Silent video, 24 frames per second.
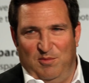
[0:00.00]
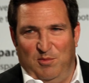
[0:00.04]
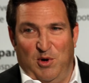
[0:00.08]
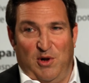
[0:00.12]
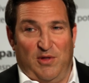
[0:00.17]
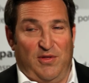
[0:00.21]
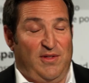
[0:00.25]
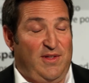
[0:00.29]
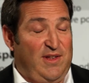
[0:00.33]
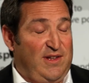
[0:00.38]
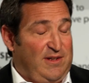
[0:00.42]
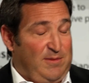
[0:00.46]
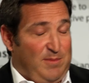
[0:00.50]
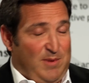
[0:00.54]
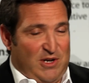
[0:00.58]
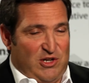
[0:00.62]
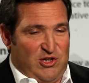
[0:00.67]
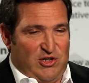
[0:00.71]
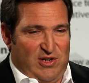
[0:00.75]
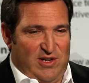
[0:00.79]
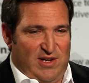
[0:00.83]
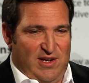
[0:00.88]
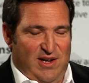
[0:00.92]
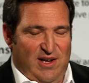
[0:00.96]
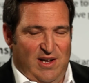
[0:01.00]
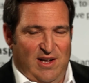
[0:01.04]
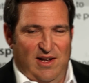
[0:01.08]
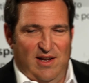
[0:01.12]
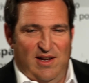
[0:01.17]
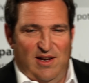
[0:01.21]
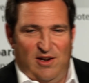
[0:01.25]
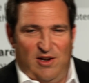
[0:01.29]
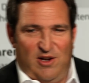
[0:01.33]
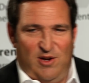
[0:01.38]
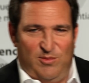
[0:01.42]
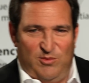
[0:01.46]
One especially
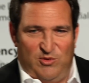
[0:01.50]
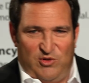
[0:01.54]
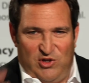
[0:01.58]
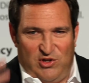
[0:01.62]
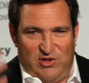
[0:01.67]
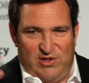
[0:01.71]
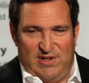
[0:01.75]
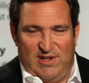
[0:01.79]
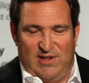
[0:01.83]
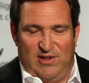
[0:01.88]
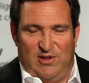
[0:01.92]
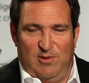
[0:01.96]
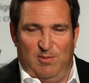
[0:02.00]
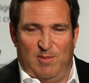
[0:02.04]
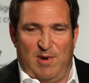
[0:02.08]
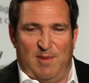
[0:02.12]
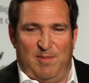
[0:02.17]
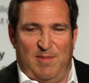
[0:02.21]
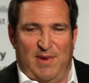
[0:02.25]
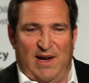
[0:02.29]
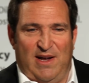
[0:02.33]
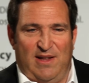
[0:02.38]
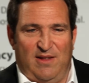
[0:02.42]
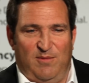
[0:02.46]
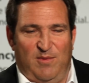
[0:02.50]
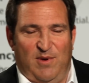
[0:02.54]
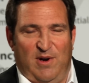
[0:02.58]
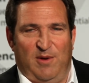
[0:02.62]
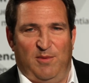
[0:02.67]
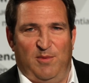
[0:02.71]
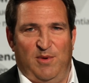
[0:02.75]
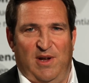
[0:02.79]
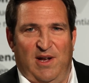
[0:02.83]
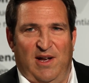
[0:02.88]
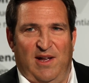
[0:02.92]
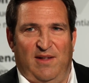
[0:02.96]
comes just into my mind, where
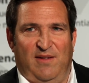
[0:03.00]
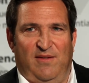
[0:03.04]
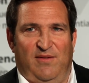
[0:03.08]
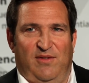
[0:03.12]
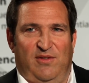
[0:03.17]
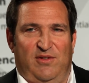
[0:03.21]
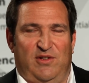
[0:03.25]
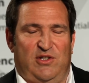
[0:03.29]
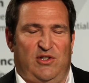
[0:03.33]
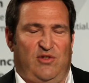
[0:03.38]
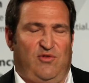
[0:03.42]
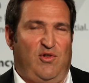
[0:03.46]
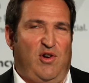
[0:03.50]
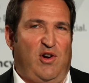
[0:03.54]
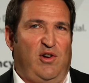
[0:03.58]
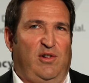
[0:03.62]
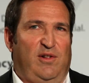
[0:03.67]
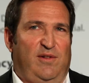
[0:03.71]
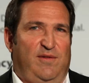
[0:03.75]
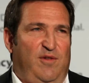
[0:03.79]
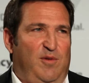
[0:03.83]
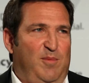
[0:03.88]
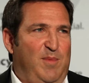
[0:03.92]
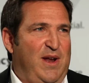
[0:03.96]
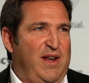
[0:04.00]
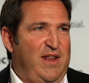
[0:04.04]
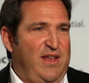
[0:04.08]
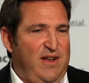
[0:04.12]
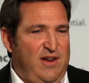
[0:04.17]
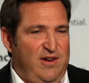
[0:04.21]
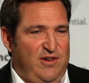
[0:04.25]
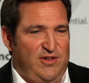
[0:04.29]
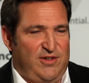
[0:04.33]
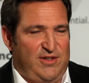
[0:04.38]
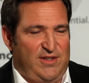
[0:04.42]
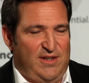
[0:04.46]
we have struggled for many
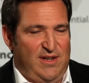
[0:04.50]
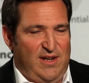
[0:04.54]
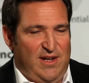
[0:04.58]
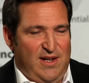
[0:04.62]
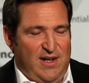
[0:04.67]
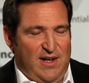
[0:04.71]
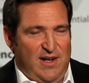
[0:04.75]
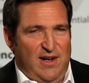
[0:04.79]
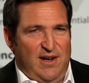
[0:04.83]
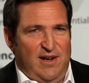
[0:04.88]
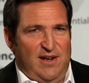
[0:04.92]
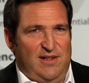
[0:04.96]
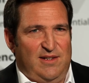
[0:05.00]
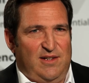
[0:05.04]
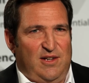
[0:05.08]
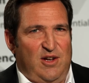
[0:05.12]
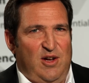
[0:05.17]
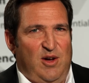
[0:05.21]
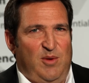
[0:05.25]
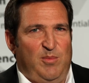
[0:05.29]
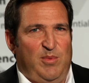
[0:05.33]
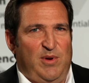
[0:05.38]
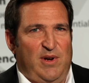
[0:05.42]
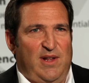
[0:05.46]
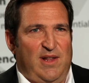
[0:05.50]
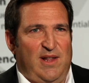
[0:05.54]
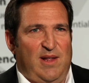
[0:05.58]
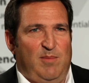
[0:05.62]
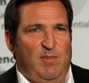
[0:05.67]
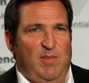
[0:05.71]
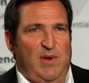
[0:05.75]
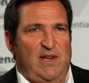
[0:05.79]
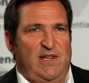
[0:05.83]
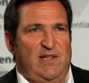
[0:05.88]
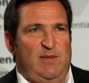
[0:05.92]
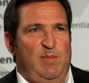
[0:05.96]
years, is a company that
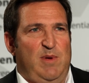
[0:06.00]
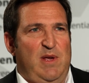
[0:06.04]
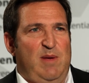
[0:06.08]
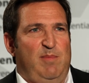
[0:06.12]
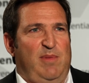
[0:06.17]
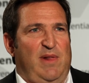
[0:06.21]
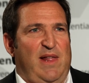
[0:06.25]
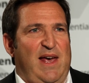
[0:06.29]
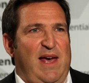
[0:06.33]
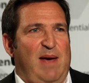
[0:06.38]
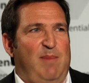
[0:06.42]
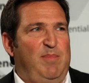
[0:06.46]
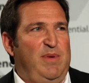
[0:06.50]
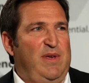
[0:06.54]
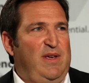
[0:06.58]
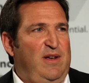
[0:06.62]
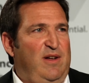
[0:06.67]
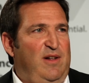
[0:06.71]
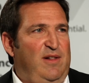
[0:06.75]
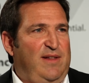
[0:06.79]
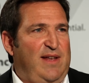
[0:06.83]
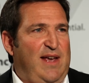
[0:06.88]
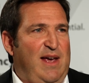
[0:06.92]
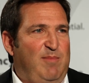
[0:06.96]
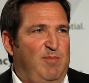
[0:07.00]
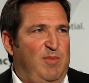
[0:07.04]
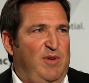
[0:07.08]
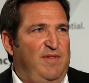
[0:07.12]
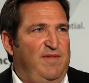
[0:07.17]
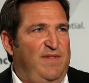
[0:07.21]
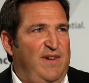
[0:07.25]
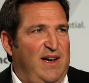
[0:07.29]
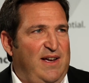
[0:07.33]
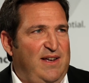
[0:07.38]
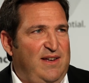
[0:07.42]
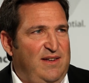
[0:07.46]
makes people happy called
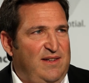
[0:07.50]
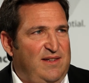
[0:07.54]
Happify.